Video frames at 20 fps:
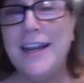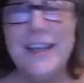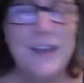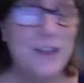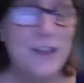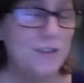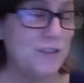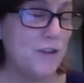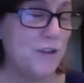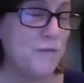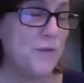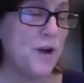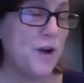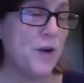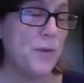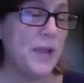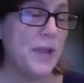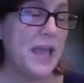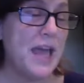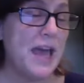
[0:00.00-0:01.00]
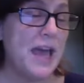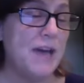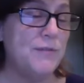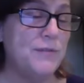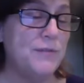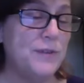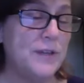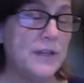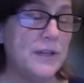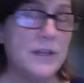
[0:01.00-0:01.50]
So far, we have
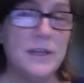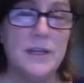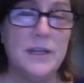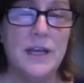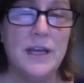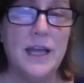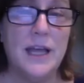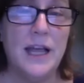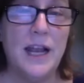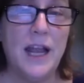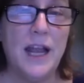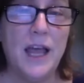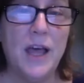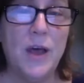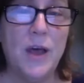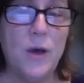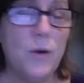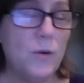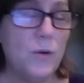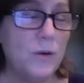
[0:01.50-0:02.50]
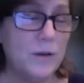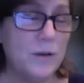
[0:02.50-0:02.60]
hello.